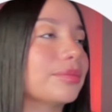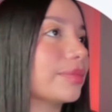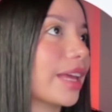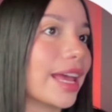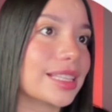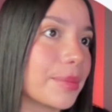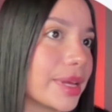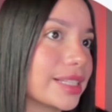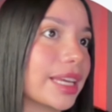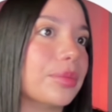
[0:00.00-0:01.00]

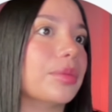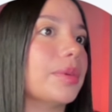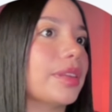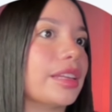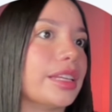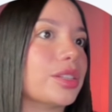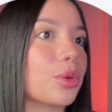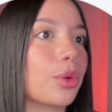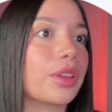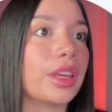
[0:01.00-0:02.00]
SMS capabilities
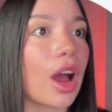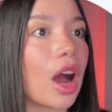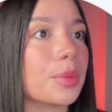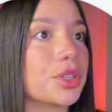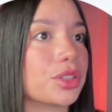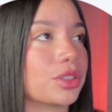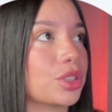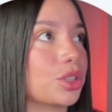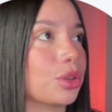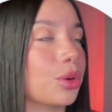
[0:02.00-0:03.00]
or the option
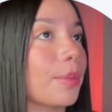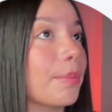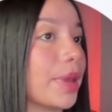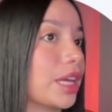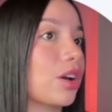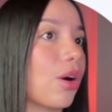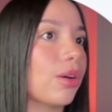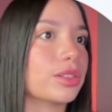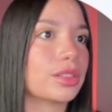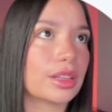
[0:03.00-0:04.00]
to make
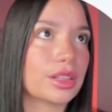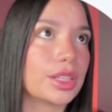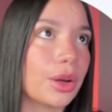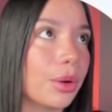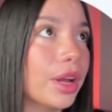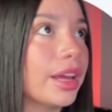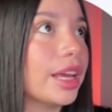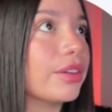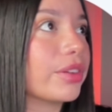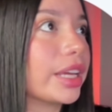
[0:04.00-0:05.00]
calls. So
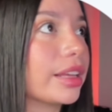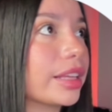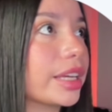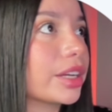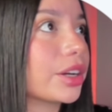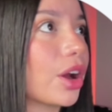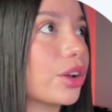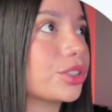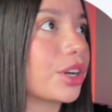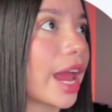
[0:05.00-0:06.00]
if I click here
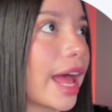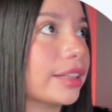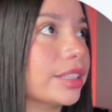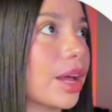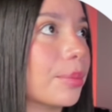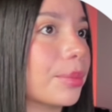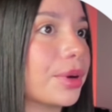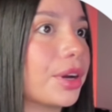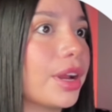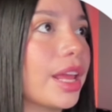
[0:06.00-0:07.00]
under add
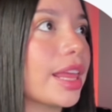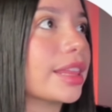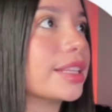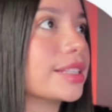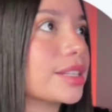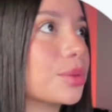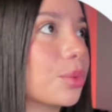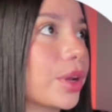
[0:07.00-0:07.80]
number, this is where